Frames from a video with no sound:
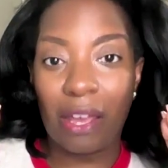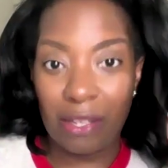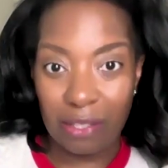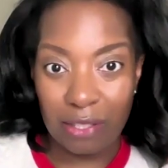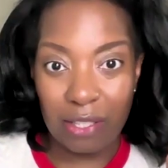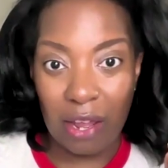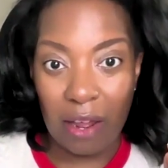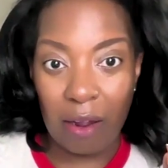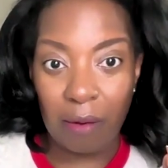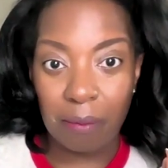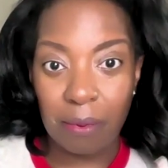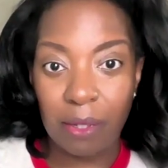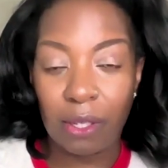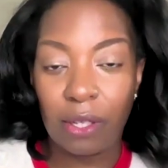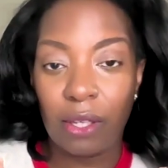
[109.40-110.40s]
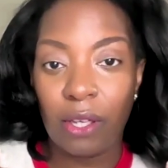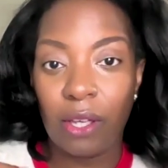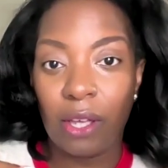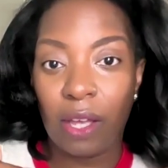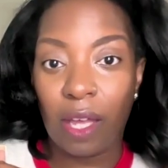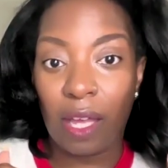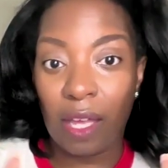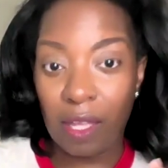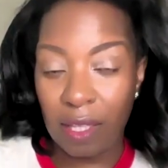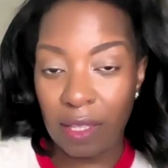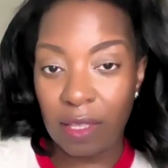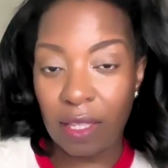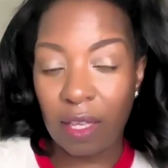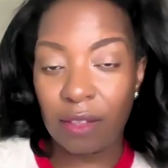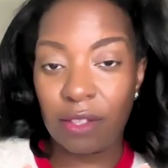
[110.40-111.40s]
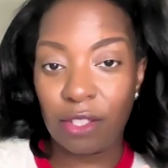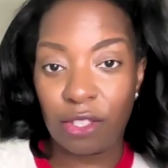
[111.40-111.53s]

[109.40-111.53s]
ASAP in